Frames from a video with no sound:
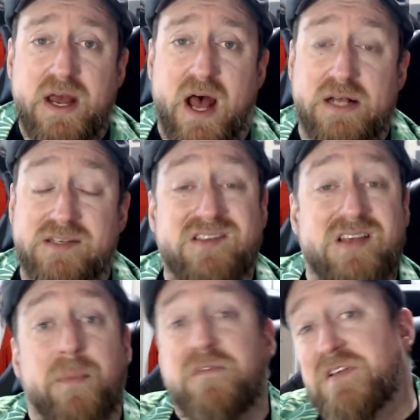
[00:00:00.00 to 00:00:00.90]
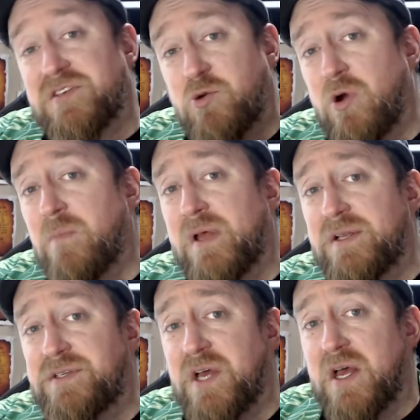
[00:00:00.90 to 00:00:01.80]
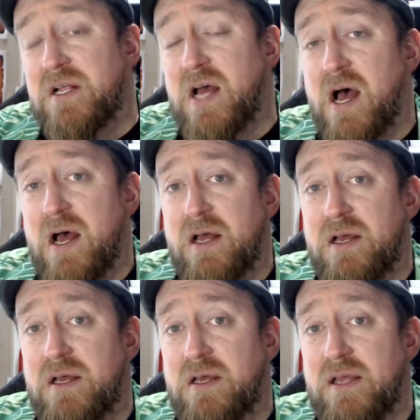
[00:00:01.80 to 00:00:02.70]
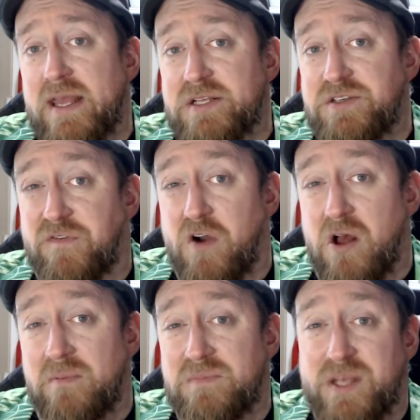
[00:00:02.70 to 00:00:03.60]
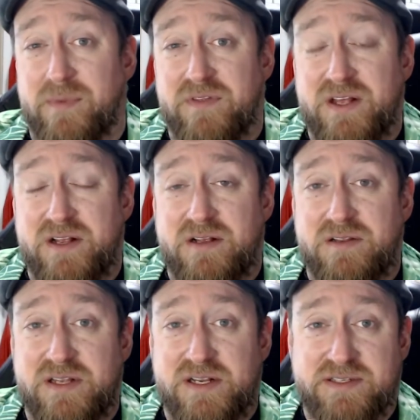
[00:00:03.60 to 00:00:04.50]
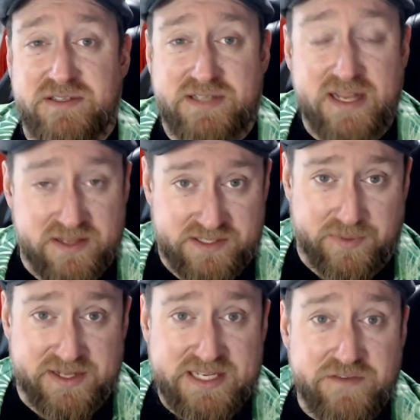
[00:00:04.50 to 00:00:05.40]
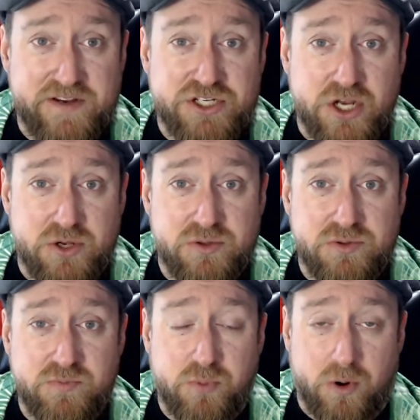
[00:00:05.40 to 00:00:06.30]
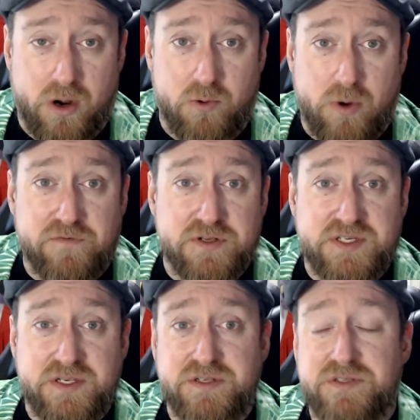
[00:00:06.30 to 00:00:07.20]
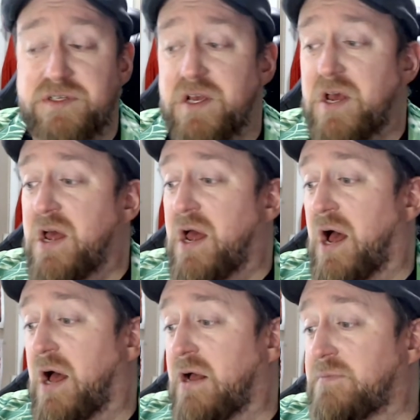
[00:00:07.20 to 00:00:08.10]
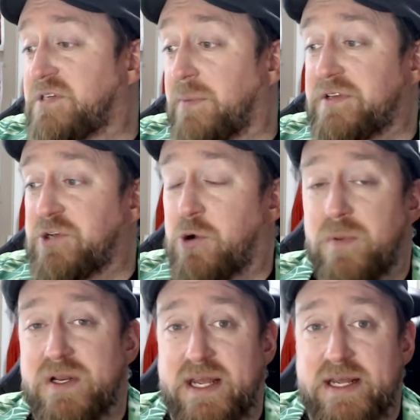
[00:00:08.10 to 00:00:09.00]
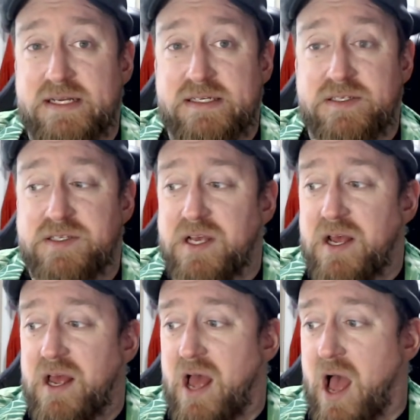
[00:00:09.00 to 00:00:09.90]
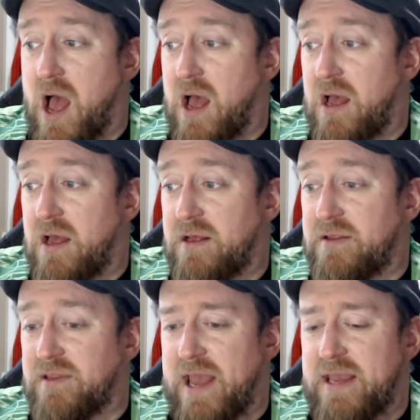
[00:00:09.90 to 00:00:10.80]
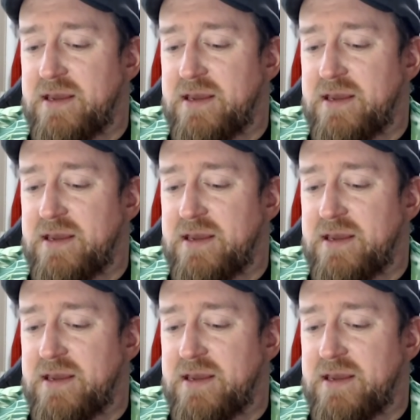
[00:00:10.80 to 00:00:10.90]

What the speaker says: Some of this equipment is from some of the TV show references. Some of this equipment is like